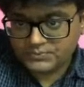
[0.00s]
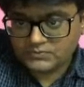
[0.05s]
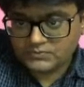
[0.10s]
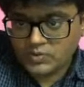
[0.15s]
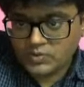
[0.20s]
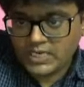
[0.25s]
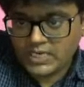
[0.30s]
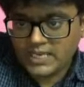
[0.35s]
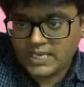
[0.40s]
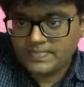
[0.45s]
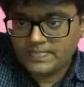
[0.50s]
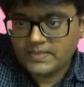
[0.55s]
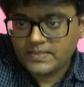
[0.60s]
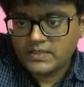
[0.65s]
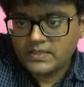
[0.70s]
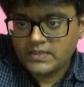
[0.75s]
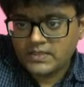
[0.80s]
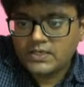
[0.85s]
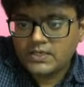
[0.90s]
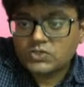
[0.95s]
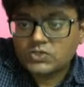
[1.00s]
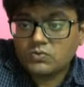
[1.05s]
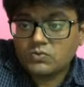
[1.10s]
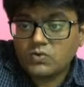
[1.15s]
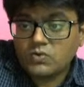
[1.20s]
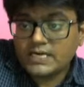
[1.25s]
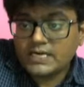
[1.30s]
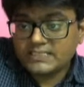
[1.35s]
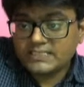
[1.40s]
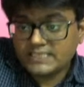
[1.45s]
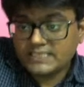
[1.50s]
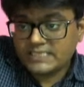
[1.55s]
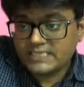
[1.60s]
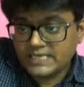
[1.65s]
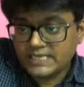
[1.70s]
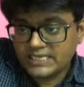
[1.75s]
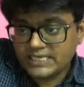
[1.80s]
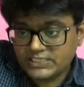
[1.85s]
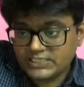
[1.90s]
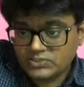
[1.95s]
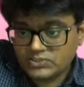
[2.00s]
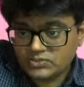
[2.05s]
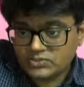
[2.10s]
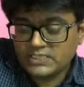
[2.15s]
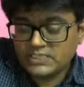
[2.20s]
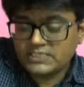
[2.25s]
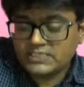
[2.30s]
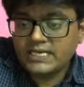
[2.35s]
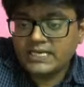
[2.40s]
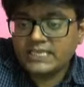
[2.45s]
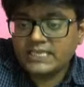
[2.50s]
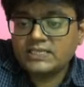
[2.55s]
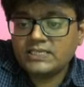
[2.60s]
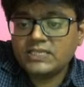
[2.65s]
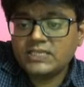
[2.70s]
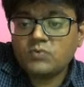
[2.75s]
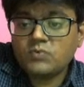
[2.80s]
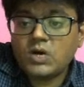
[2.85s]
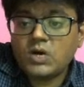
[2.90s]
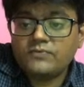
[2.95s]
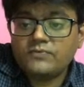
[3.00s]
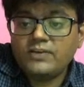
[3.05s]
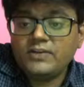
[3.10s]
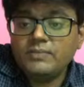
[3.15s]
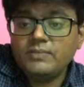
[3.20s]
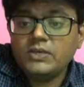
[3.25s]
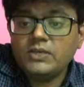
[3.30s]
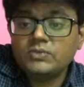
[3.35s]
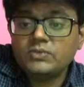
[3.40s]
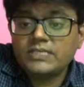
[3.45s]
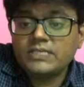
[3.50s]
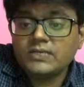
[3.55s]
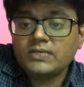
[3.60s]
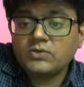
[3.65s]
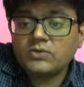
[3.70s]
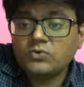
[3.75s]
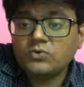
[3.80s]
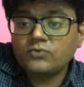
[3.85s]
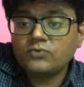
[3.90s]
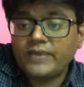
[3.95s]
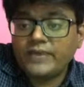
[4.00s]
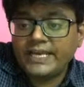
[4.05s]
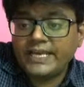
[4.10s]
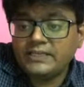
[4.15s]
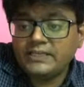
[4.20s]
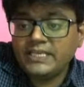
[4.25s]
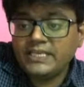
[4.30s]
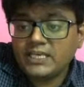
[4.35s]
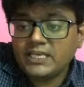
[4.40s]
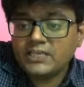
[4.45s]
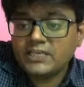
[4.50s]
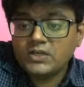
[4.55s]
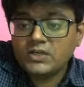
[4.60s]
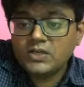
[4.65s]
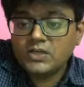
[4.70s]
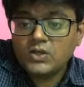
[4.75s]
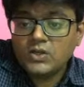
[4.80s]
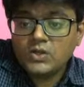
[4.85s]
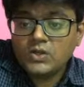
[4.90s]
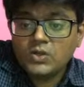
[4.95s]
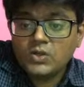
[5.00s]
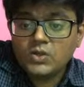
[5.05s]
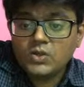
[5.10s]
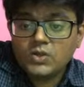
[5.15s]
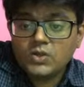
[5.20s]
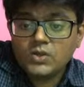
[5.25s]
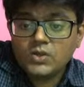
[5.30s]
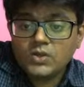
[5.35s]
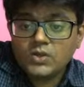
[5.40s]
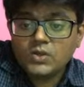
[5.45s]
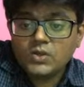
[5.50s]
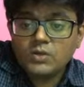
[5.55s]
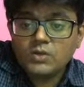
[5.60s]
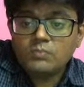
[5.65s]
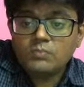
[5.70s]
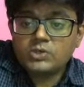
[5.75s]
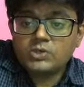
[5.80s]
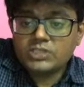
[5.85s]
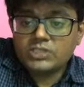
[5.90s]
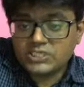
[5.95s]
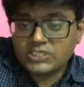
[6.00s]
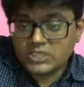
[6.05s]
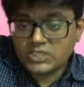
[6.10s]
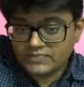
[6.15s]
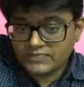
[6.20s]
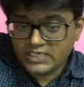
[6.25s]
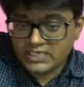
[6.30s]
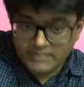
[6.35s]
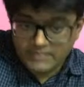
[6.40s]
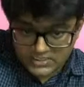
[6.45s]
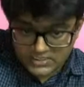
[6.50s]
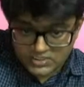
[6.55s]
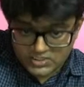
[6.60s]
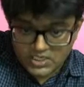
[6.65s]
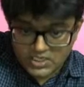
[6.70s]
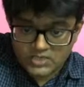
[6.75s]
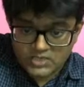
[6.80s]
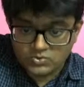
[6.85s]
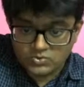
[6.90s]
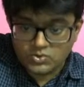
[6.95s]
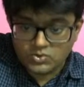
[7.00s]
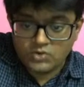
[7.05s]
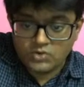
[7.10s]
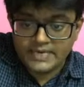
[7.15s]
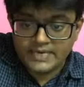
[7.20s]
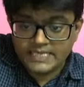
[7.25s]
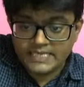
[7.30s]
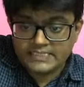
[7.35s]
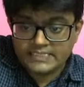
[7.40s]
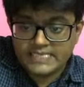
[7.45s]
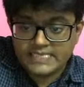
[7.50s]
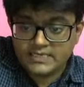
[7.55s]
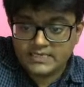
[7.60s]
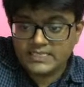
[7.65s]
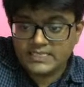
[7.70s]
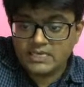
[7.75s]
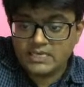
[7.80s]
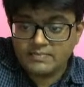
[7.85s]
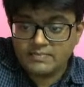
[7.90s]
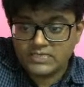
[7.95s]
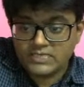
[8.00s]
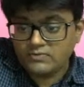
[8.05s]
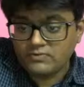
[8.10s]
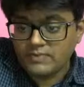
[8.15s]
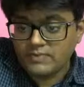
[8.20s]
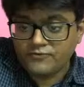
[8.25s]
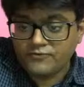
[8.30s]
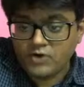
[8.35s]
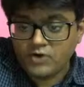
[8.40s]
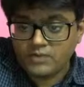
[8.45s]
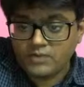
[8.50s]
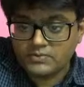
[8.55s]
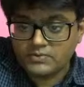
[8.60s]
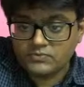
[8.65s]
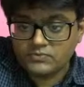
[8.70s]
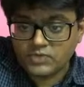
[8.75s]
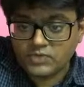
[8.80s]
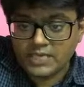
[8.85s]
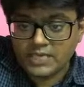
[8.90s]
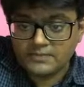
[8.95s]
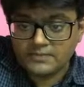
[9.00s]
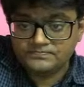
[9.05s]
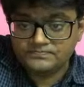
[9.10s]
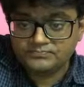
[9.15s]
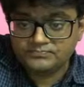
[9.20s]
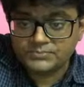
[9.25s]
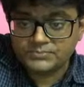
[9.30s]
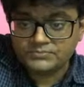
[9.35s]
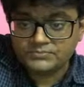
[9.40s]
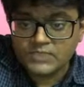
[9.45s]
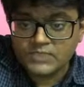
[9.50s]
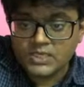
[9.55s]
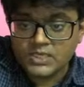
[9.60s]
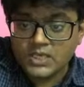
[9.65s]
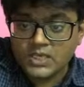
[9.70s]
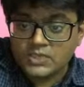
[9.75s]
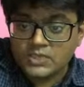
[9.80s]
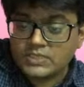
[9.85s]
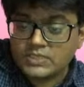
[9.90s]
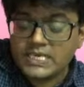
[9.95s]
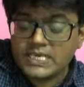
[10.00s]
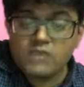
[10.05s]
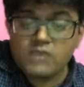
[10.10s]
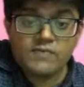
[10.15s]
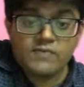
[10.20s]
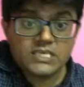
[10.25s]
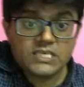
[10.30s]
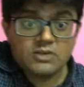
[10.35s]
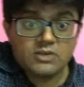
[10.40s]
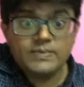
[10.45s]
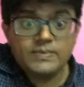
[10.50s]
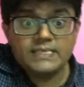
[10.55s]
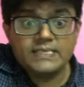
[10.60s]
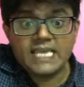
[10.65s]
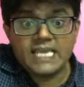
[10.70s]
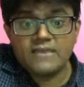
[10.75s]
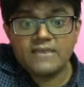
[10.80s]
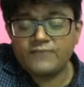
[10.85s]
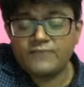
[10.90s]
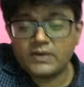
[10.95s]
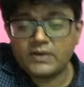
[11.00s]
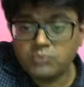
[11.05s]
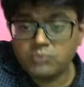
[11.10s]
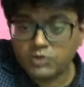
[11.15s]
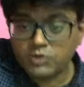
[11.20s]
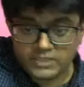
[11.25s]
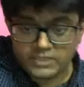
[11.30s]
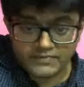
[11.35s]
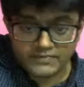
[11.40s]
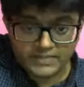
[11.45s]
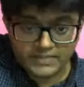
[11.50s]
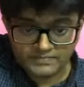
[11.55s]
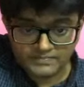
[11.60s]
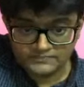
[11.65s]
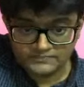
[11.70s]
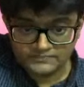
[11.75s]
Okay. So what is this relation? So this relation is what we will be using to find the position of the image or to know where exactly the image will be formed. Okay. So the equation will be same for both of them.